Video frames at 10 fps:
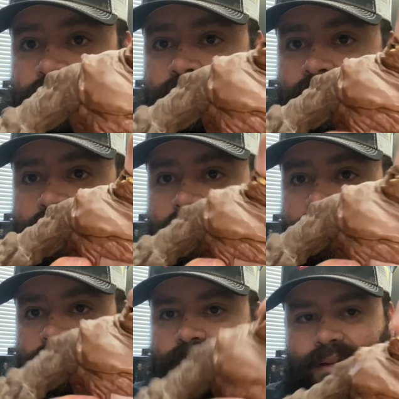you
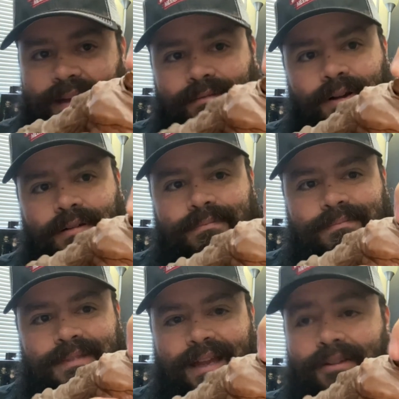know, like, well,
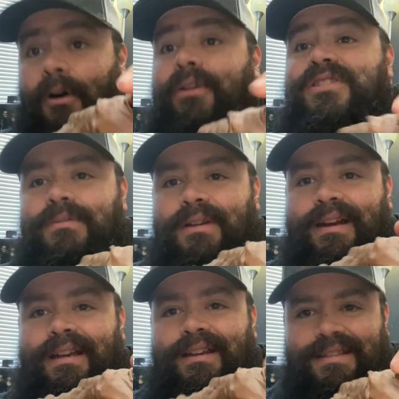also
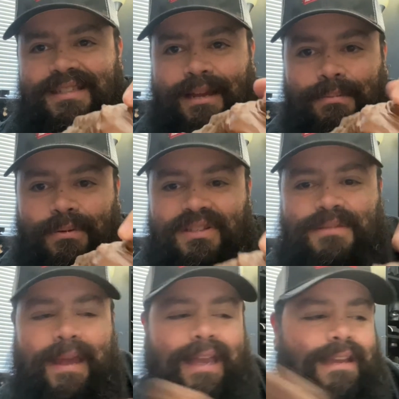not a good example,
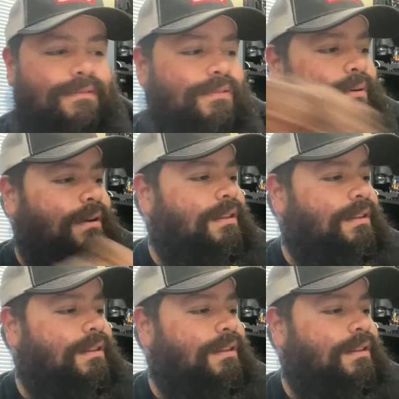just back and forth.